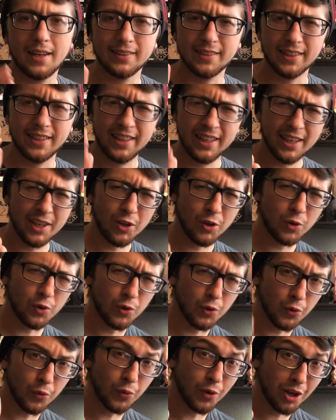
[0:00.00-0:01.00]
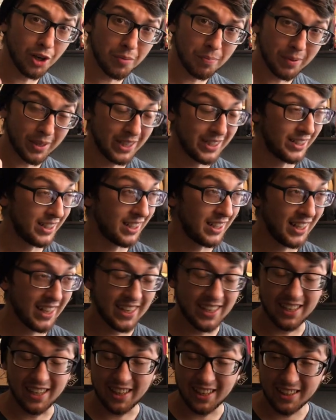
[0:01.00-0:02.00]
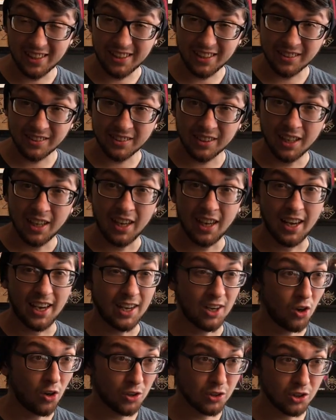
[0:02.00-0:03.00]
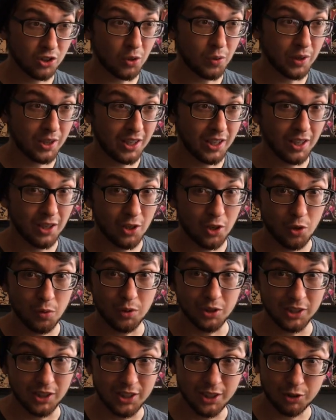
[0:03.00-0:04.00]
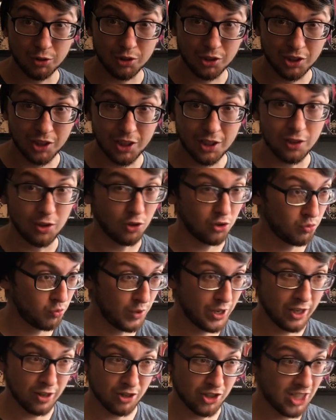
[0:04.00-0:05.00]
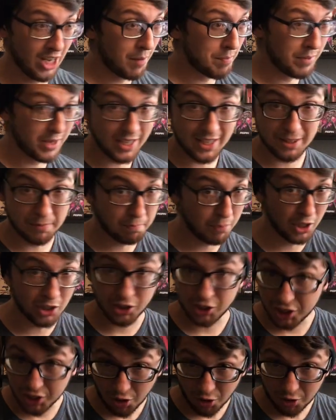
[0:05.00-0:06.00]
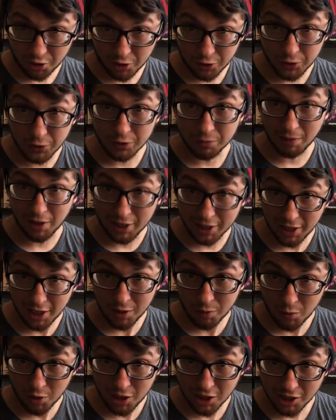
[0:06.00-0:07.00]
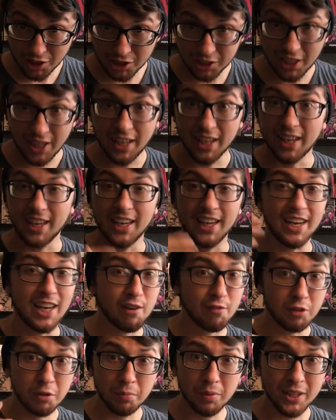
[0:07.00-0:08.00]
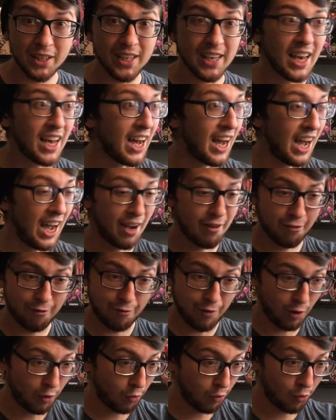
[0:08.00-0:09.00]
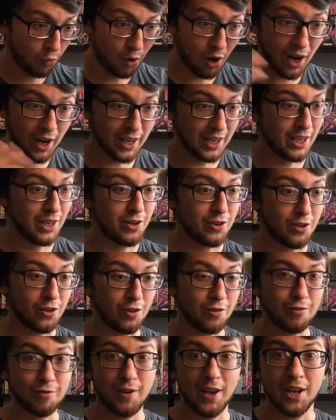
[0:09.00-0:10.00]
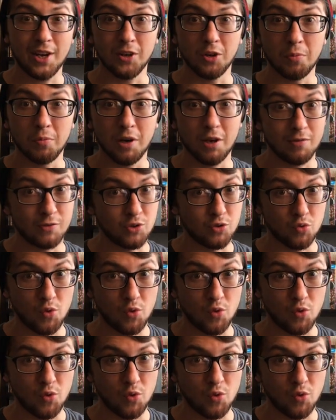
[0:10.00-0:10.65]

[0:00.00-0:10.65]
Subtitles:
As a kid who grew up in the late 90s, and also a kid who was interested in those weird Japanese punchy cartoons my dad watched, inevitably, I fell right into the fandom of